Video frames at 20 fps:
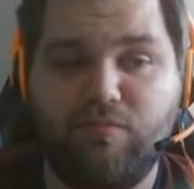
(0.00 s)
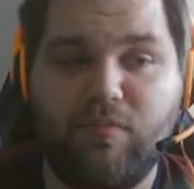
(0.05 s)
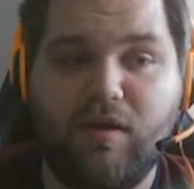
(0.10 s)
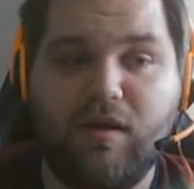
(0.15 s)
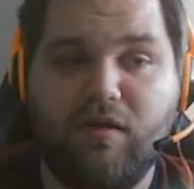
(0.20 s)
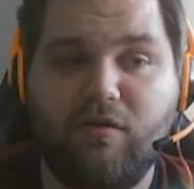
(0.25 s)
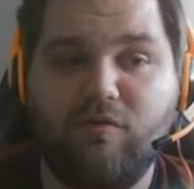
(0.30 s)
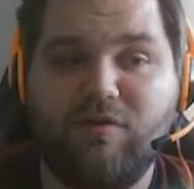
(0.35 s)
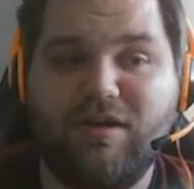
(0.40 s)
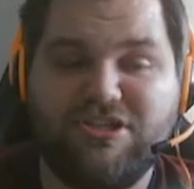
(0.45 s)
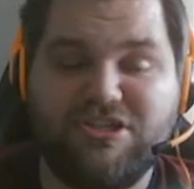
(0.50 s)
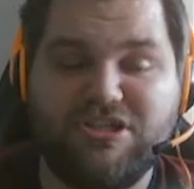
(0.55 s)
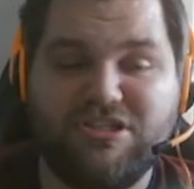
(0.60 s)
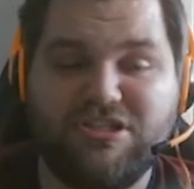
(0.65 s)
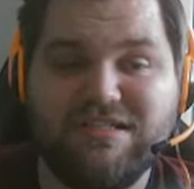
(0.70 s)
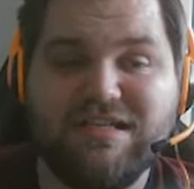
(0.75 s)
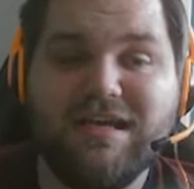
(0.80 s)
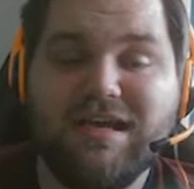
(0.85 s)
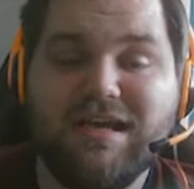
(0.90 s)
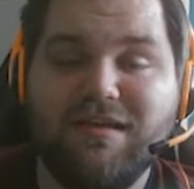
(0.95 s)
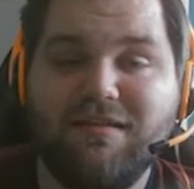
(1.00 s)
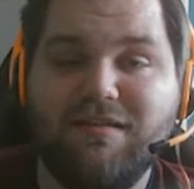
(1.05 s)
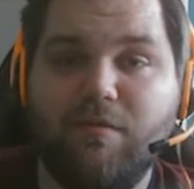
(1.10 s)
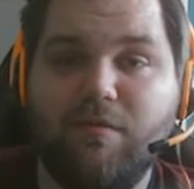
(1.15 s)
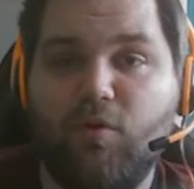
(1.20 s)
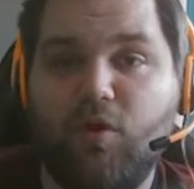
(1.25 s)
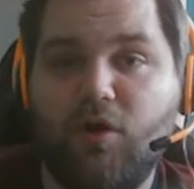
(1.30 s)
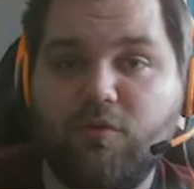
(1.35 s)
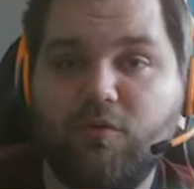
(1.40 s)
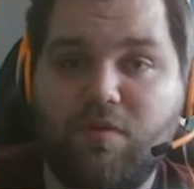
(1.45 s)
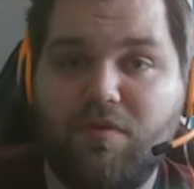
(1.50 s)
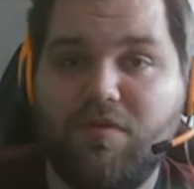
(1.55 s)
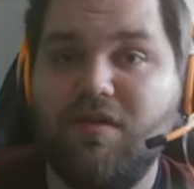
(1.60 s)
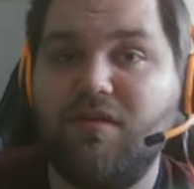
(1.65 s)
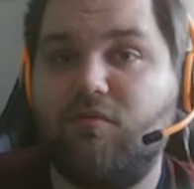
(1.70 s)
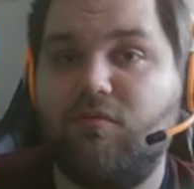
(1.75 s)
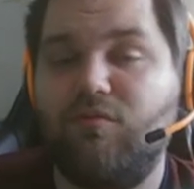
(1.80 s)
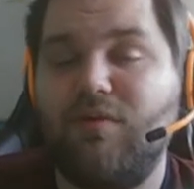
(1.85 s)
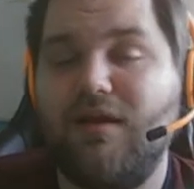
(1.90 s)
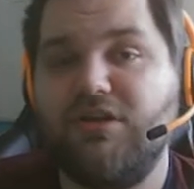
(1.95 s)
crushes the board with
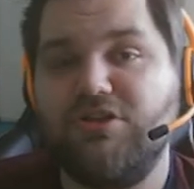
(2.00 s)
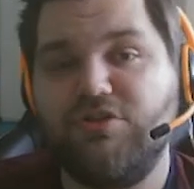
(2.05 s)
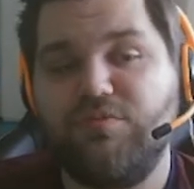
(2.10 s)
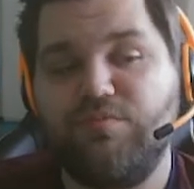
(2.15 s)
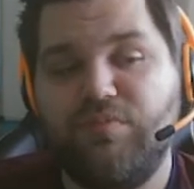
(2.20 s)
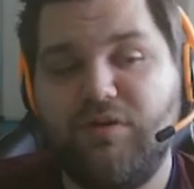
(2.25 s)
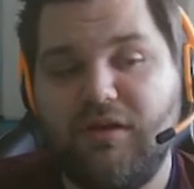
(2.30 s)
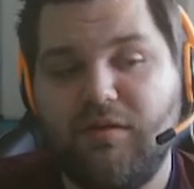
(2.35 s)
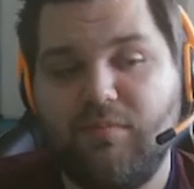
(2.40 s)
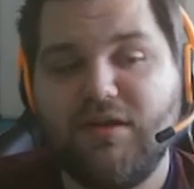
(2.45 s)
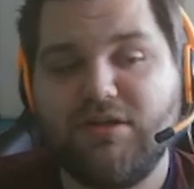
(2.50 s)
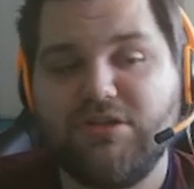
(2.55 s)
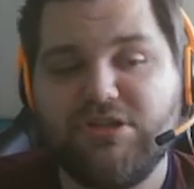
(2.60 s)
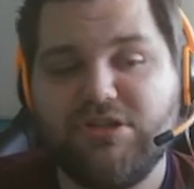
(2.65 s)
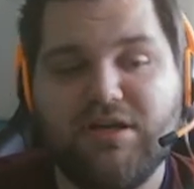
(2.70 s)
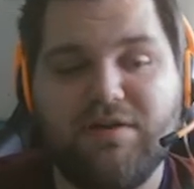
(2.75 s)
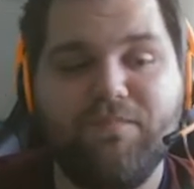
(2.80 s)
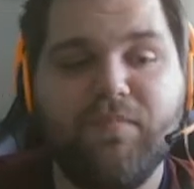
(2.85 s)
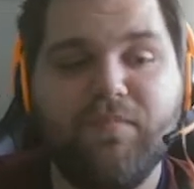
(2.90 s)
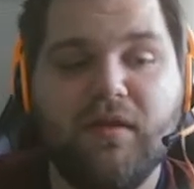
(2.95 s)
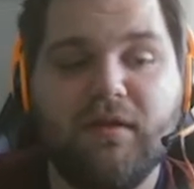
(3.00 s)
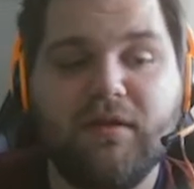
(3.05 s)
his range pretty much here.